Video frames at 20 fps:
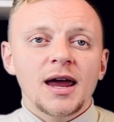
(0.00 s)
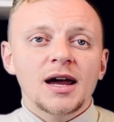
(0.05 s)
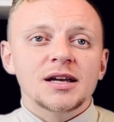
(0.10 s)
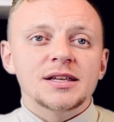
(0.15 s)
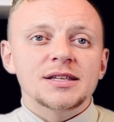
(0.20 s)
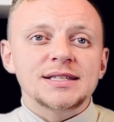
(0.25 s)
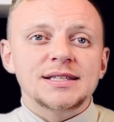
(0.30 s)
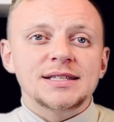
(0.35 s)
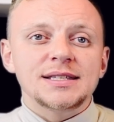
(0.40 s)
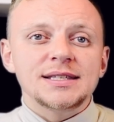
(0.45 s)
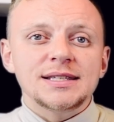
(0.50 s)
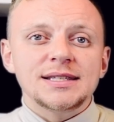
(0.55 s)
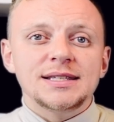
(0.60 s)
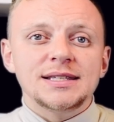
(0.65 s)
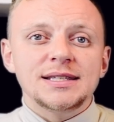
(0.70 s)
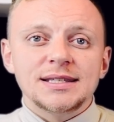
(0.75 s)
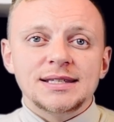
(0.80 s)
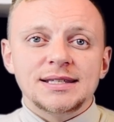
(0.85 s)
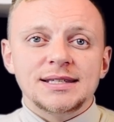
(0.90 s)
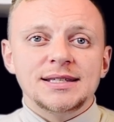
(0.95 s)
Z, z,
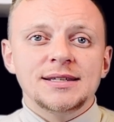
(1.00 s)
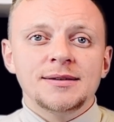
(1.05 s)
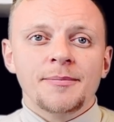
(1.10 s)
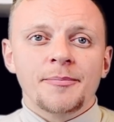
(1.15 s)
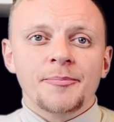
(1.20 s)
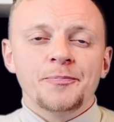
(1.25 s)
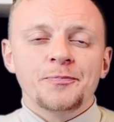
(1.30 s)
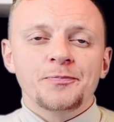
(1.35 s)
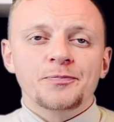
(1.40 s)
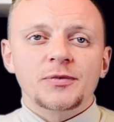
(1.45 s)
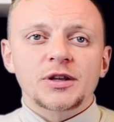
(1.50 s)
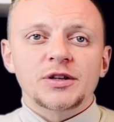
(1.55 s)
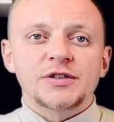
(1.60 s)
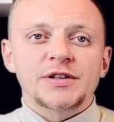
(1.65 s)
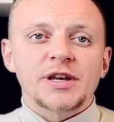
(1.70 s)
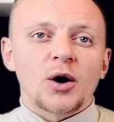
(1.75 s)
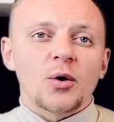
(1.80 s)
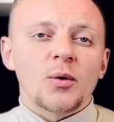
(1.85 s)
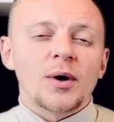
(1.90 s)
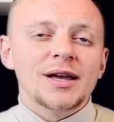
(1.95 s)
z.
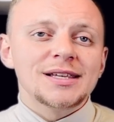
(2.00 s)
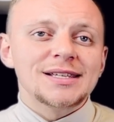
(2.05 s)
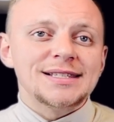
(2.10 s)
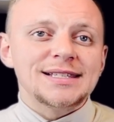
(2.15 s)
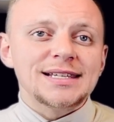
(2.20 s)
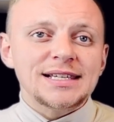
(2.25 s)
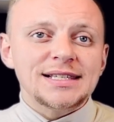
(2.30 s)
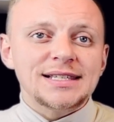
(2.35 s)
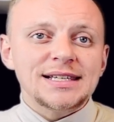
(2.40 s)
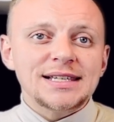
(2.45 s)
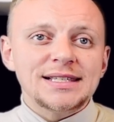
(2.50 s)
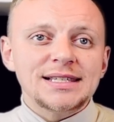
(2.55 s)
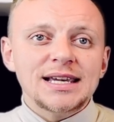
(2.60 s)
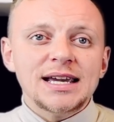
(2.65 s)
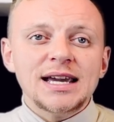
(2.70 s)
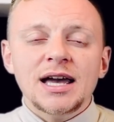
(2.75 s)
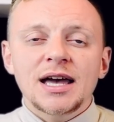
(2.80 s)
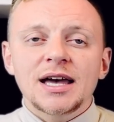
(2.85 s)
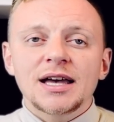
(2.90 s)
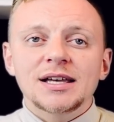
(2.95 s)
So, z, z,
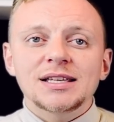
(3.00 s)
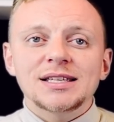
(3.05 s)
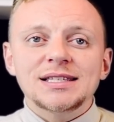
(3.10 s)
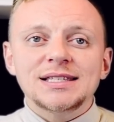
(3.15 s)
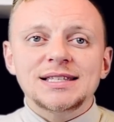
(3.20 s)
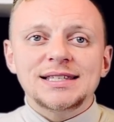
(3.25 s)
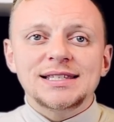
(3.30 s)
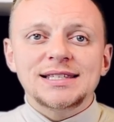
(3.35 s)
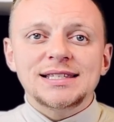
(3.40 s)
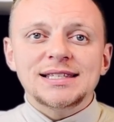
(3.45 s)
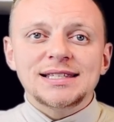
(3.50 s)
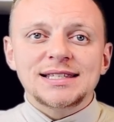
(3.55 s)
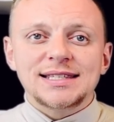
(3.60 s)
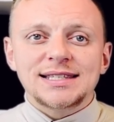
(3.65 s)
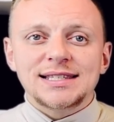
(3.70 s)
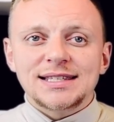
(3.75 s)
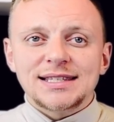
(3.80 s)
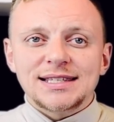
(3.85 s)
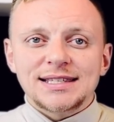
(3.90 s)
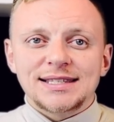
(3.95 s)
z, z,
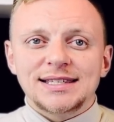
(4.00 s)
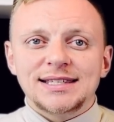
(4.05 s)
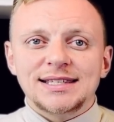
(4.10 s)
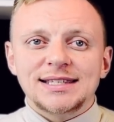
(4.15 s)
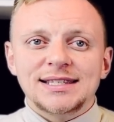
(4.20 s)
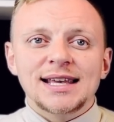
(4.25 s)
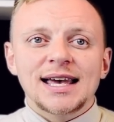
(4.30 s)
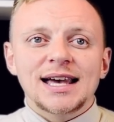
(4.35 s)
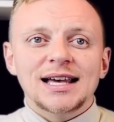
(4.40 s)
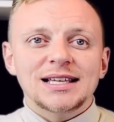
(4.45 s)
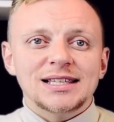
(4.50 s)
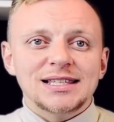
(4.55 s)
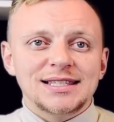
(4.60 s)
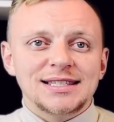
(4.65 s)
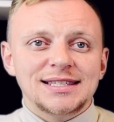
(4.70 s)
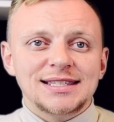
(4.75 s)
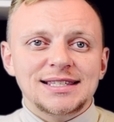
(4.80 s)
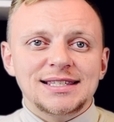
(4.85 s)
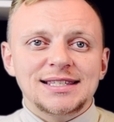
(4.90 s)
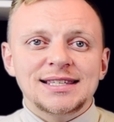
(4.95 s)
z, z,
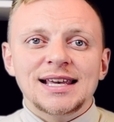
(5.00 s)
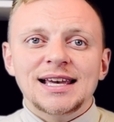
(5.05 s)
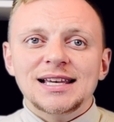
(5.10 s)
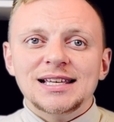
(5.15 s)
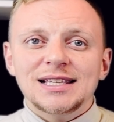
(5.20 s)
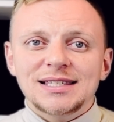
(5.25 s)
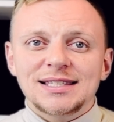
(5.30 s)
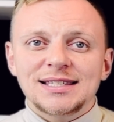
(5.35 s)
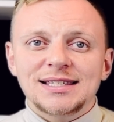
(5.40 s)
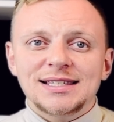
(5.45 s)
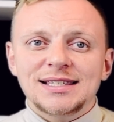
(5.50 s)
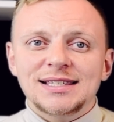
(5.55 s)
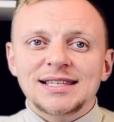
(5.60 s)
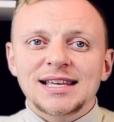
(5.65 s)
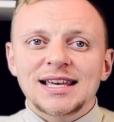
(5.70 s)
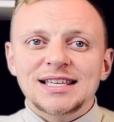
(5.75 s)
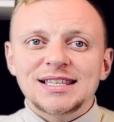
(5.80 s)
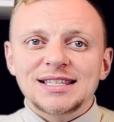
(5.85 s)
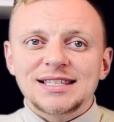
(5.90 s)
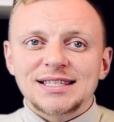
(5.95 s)
z, z,
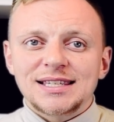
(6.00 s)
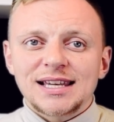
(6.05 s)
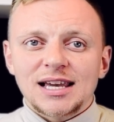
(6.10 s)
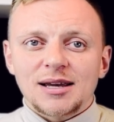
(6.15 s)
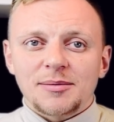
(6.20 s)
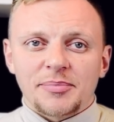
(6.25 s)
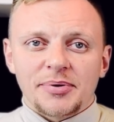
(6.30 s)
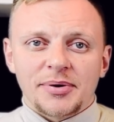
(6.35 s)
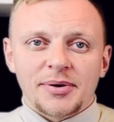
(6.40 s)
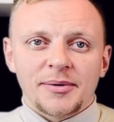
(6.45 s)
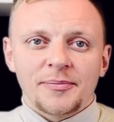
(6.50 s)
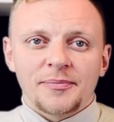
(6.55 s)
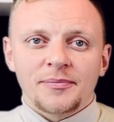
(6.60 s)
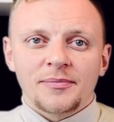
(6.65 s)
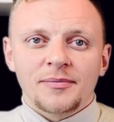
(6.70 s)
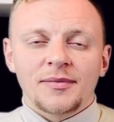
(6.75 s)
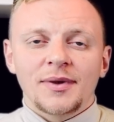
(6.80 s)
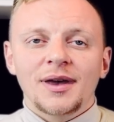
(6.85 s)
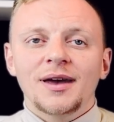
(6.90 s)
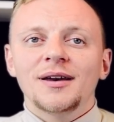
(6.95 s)
zip.
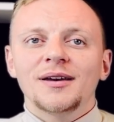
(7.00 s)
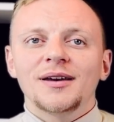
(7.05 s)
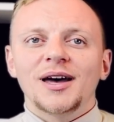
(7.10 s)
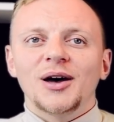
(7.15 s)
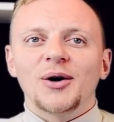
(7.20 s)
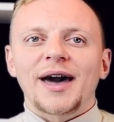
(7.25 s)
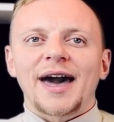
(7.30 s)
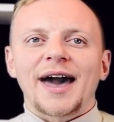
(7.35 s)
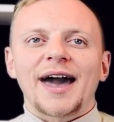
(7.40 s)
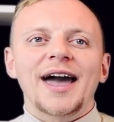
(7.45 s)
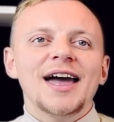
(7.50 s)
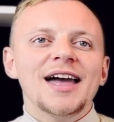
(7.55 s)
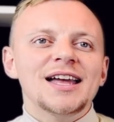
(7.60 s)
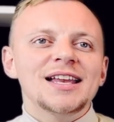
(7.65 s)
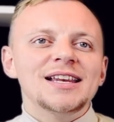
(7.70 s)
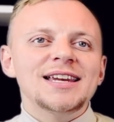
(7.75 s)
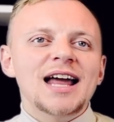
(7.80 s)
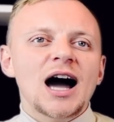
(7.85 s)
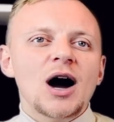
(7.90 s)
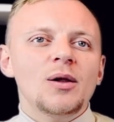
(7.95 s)
Okay,
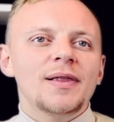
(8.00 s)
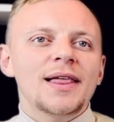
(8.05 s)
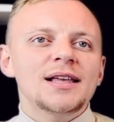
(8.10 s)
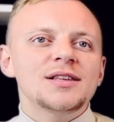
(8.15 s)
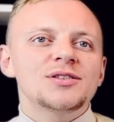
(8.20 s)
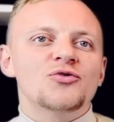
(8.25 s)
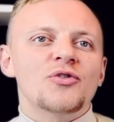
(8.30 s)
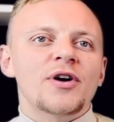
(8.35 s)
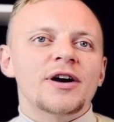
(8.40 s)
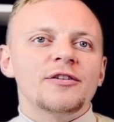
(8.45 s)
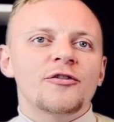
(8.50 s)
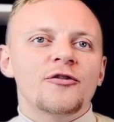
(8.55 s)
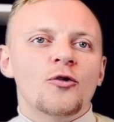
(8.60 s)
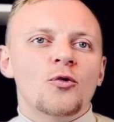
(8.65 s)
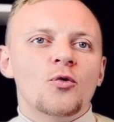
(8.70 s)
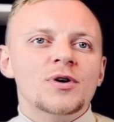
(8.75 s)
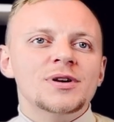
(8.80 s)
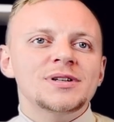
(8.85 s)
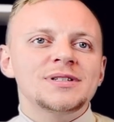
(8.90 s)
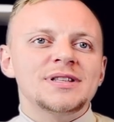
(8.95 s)
now let's
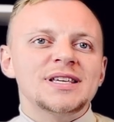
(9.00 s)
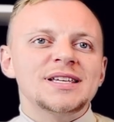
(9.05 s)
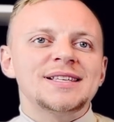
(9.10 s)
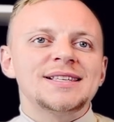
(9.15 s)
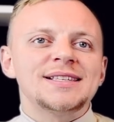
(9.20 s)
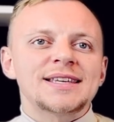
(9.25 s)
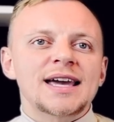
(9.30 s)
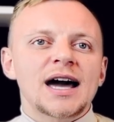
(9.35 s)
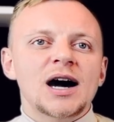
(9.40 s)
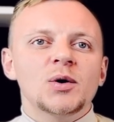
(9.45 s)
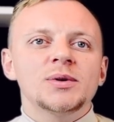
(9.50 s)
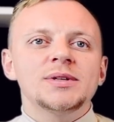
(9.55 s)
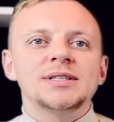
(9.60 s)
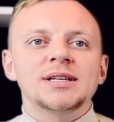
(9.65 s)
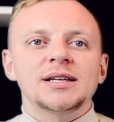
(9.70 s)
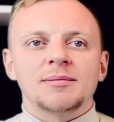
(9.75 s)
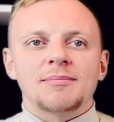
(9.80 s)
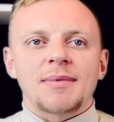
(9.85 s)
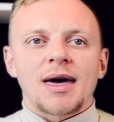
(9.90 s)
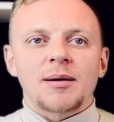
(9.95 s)
reinforce these sounds
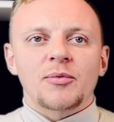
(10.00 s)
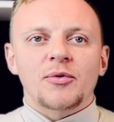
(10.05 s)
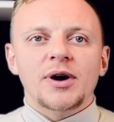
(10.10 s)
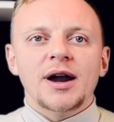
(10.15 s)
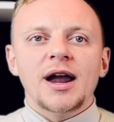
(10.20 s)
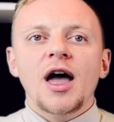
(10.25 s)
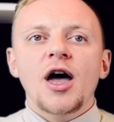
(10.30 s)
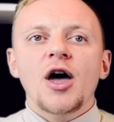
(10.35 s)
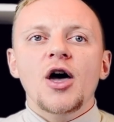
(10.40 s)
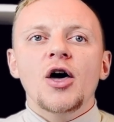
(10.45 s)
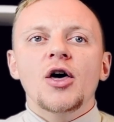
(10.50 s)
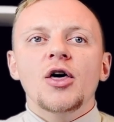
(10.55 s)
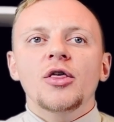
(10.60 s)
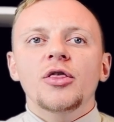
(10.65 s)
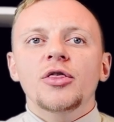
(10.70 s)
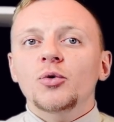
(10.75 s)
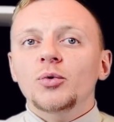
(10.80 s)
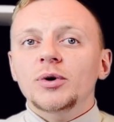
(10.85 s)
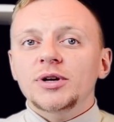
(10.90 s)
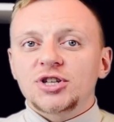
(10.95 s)
in memory
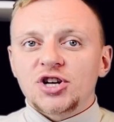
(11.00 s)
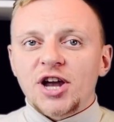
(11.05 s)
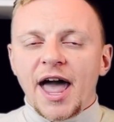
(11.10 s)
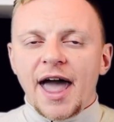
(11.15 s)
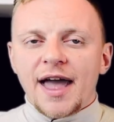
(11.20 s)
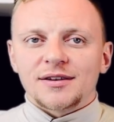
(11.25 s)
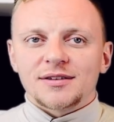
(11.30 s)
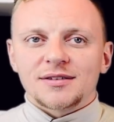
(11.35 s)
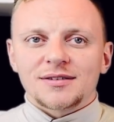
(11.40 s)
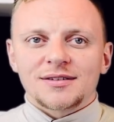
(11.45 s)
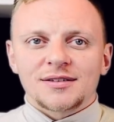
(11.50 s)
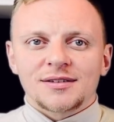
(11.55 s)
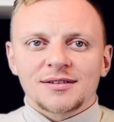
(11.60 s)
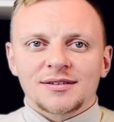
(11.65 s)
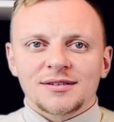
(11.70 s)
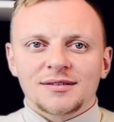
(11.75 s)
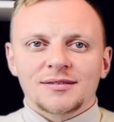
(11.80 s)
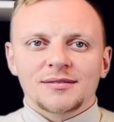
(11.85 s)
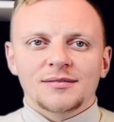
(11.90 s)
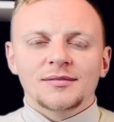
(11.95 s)
through a chant.
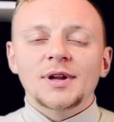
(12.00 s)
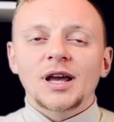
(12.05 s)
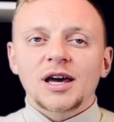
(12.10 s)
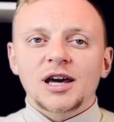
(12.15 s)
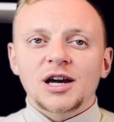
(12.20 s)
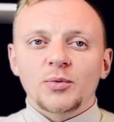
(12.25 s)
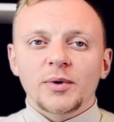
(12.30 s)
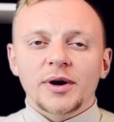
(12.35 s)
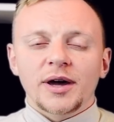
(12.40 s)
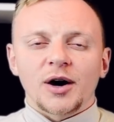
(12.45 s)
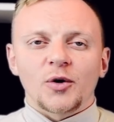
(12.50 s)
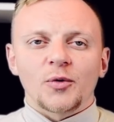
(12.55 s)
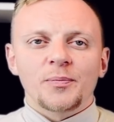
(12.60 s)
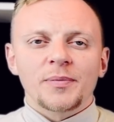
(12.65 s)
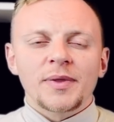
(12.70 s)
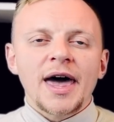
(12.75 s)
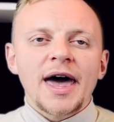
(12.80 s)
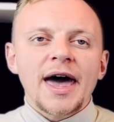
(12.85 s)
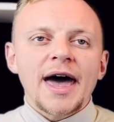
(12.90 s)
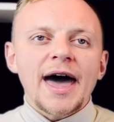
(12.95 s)
Here we go.
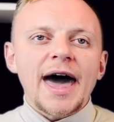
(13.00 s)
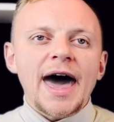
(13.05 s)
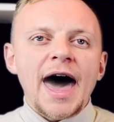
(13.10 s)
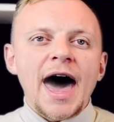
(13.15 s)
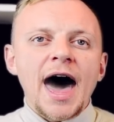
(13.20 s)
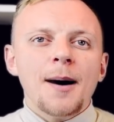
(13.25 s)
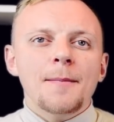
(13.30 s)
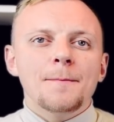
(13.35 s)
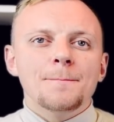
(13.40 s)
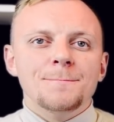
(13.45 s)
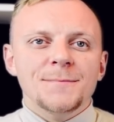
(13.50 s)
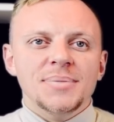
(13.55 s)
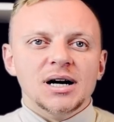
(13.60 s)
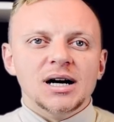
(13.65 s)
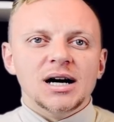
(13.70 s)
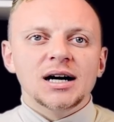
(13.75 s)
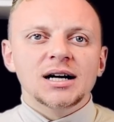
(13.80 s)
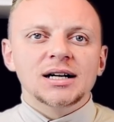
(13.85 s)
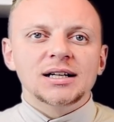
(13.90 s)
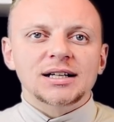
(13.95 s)
A, b,
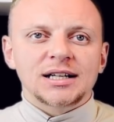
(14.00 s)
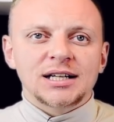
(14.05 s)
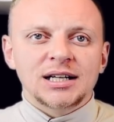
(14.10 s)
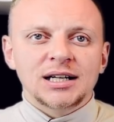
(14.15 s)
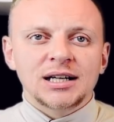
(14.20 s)
k,